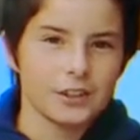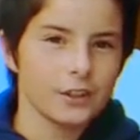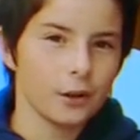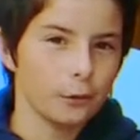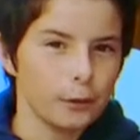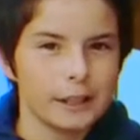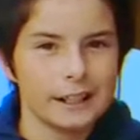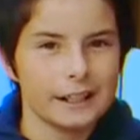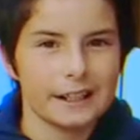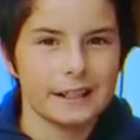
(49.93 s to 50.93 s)
so
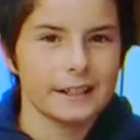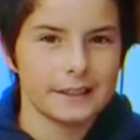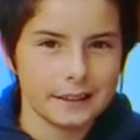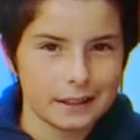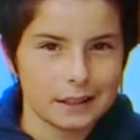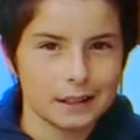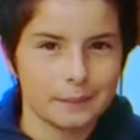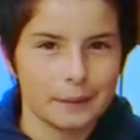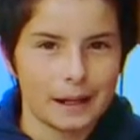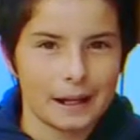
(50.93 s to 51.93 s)
reeds, lily
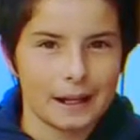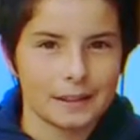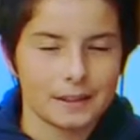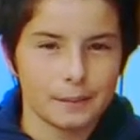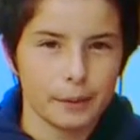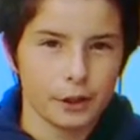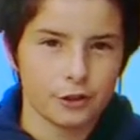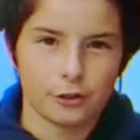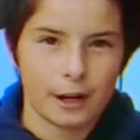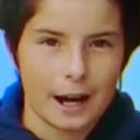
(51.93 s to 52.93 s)
pads,
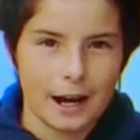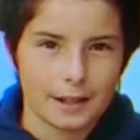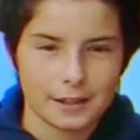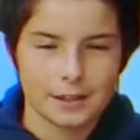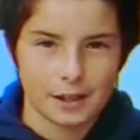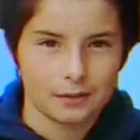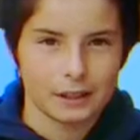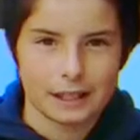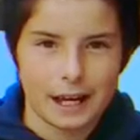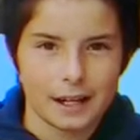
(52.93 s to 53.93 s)
submerged grass, stuff
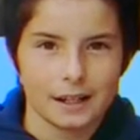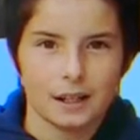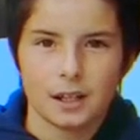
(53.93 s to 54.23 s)
like that.